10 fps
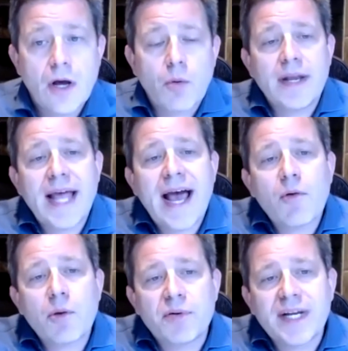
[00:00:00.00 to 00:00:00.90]
where now
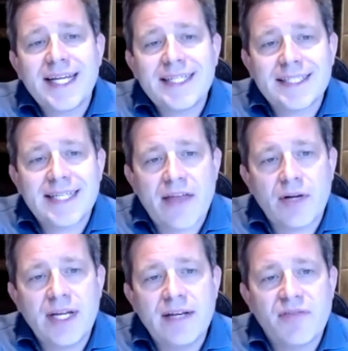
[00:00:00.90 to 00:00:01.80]
we're bringing
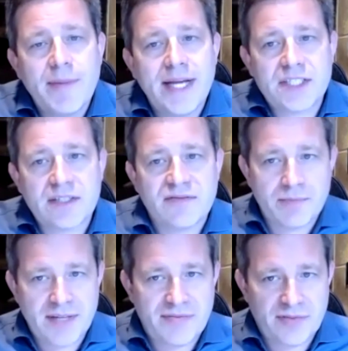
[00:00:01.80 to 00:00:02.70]
together information
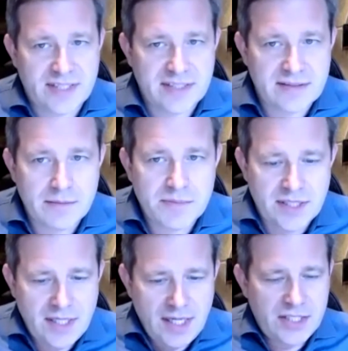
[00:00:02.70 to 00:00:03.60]
from different systems